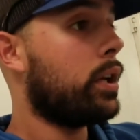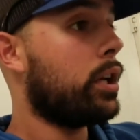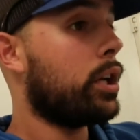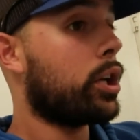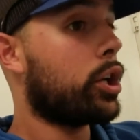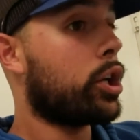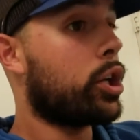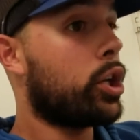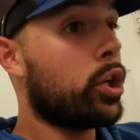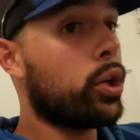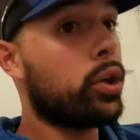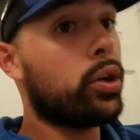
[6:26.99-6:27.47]

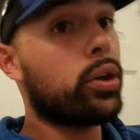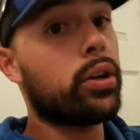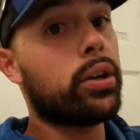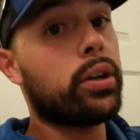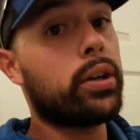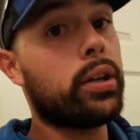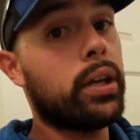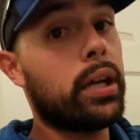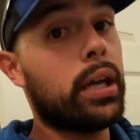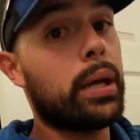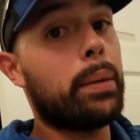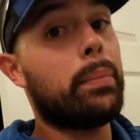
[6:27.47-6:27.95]
cured
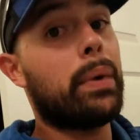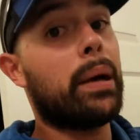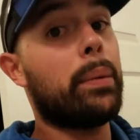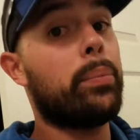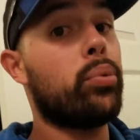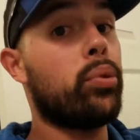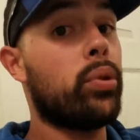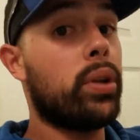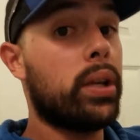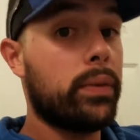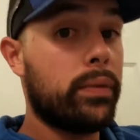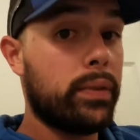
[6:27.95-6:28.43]
my
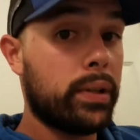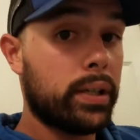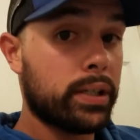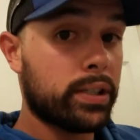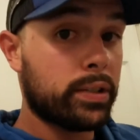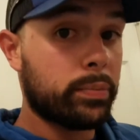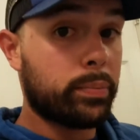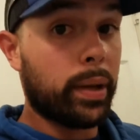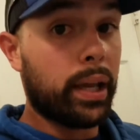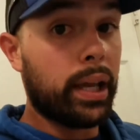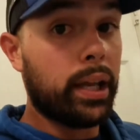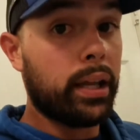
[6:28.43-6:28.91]
previous
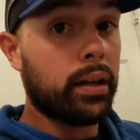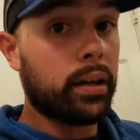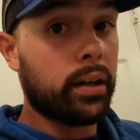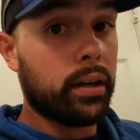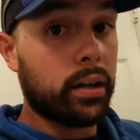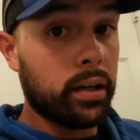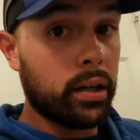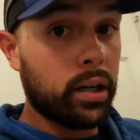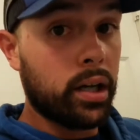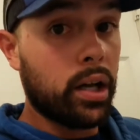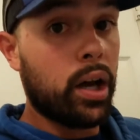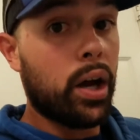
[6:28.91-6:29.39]
betta
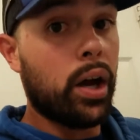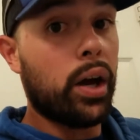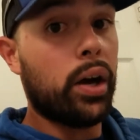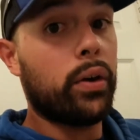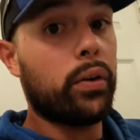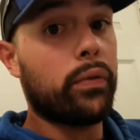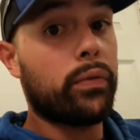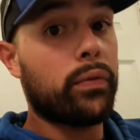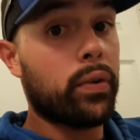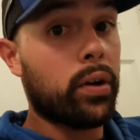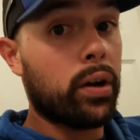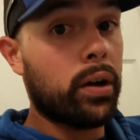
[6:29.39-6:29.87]

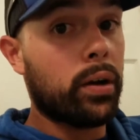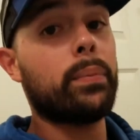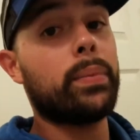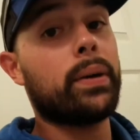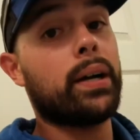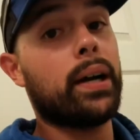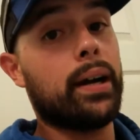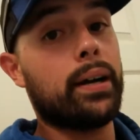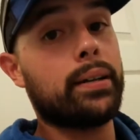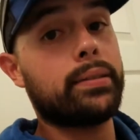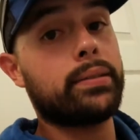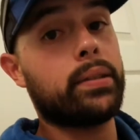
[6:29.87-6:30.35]
from
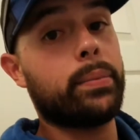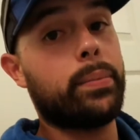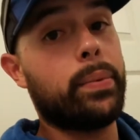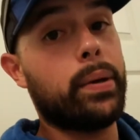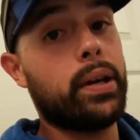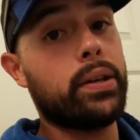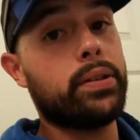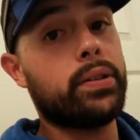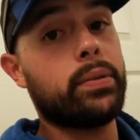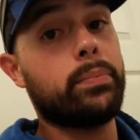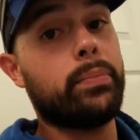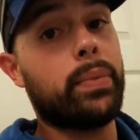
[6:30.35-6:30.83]

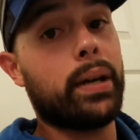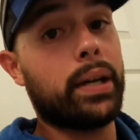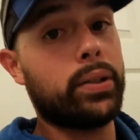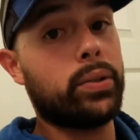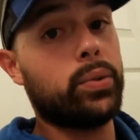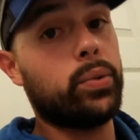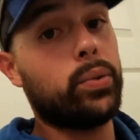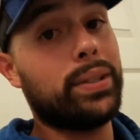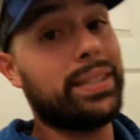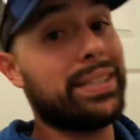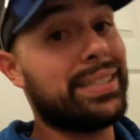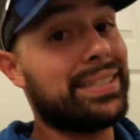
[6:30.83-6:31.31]
constipation by
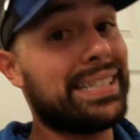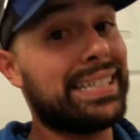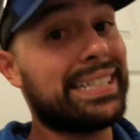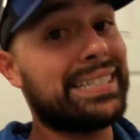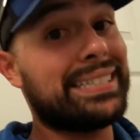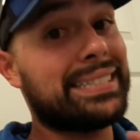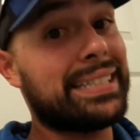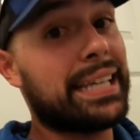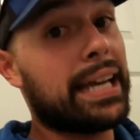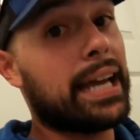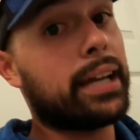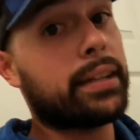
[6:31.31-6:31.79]
doing this
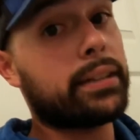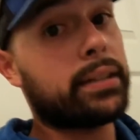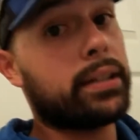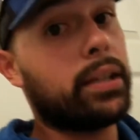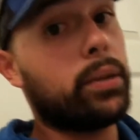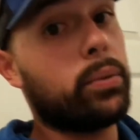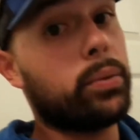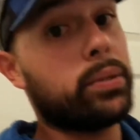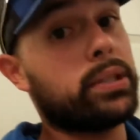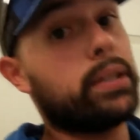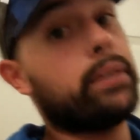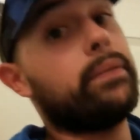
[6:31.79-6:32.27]
exact thing
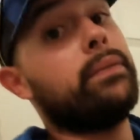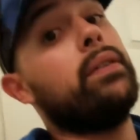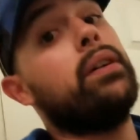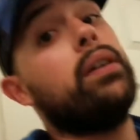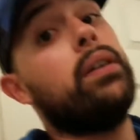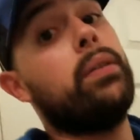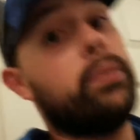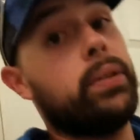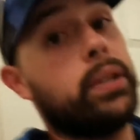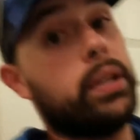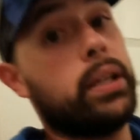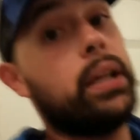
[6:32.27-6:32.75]
which I found
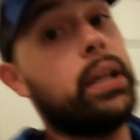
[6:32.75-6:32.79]
on the